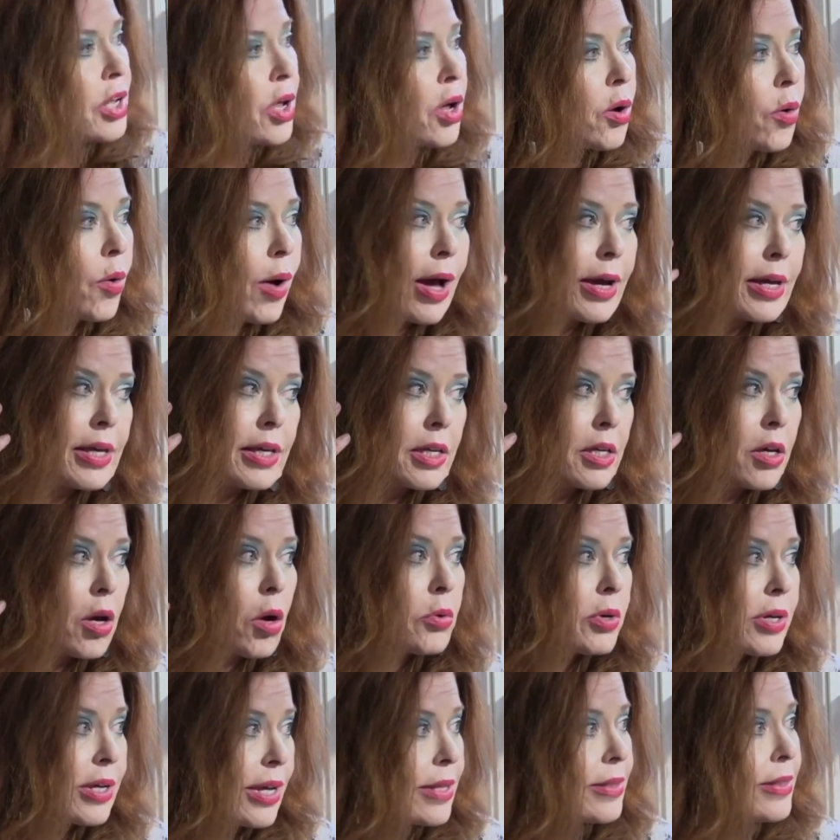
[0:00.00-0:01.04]
I could go
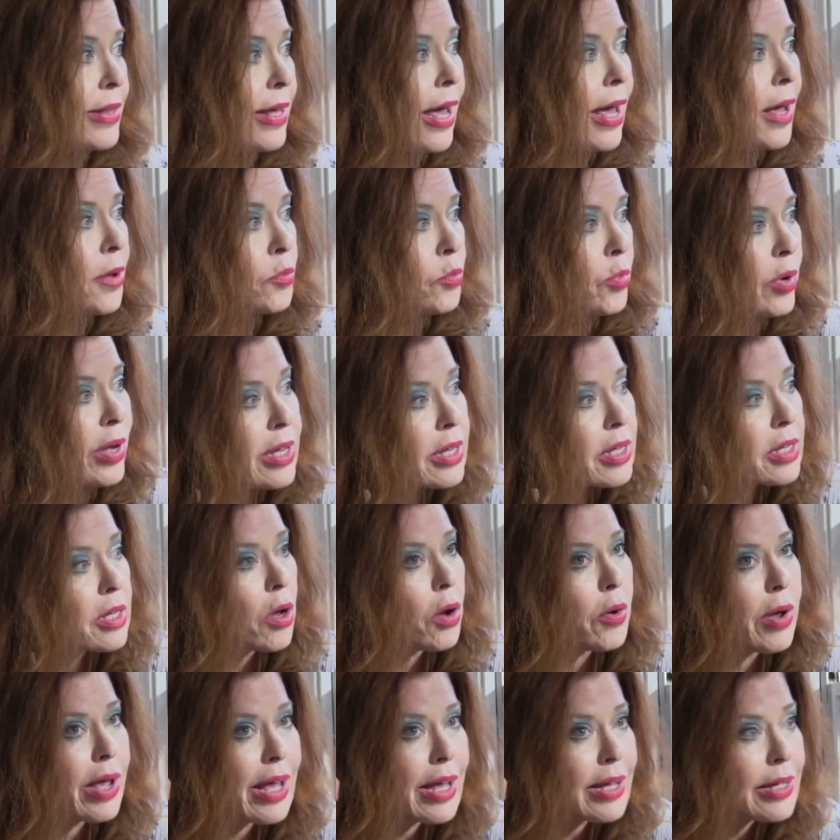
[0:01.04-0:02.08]
get that and we could go
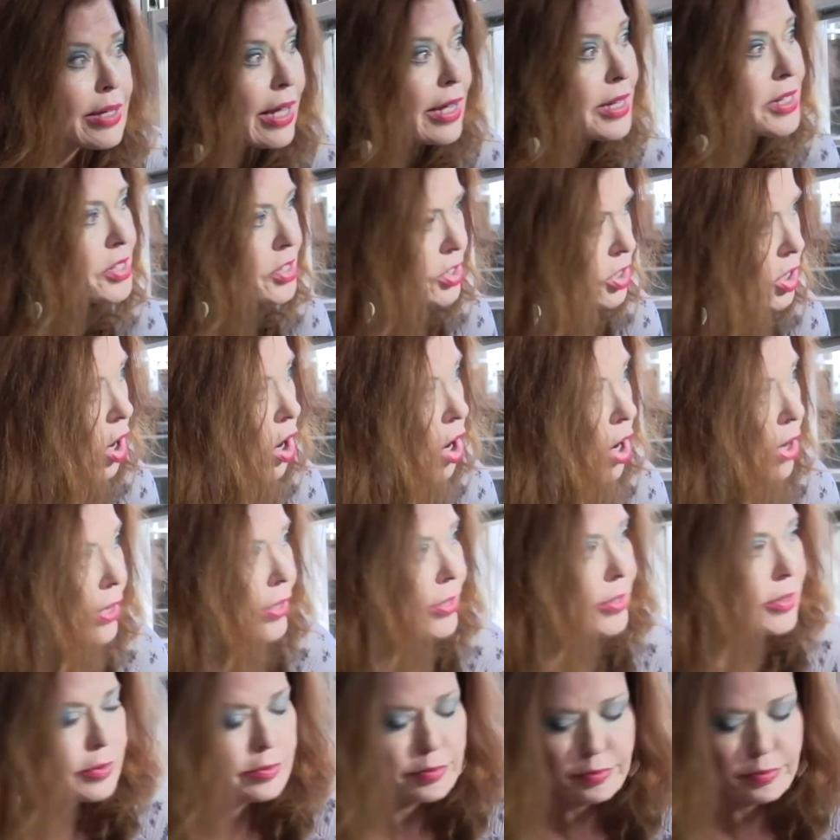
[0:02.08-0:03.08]
ahead and get started.